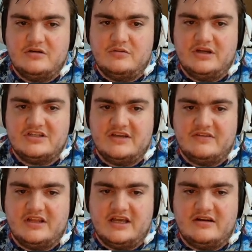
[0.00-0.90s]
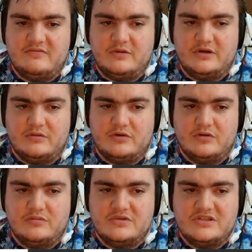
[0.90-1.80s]
we actually have a lot of wiggle
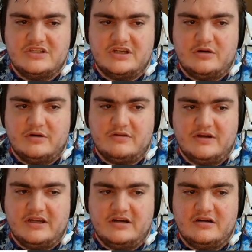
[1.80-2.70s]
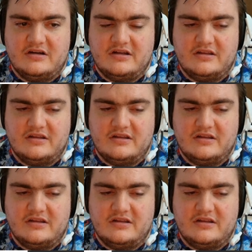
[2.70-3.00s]
room to go with right here.